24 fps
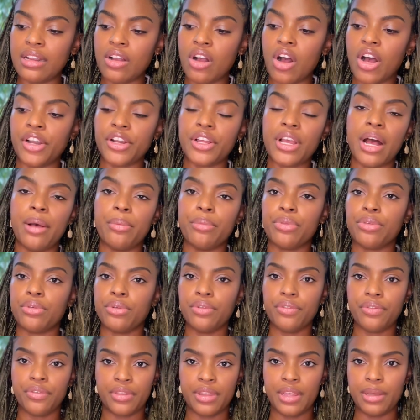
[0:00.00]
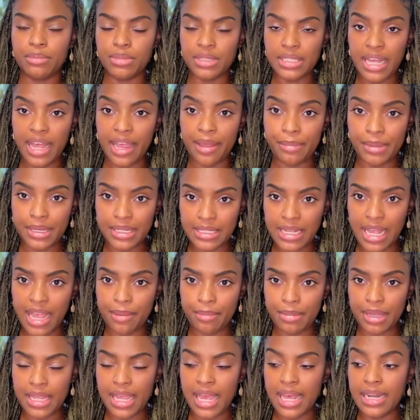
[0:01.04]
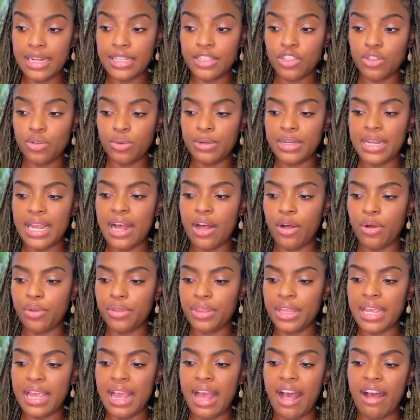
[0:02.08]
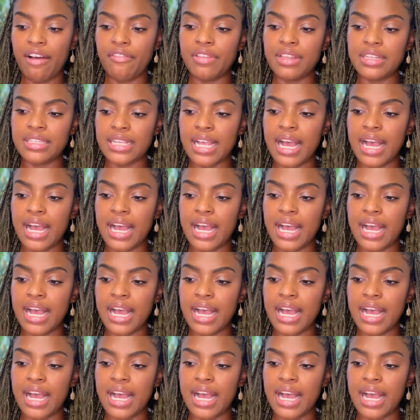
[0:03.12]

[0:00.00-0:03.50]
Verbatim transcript: god come through for them time and time again and so now they have this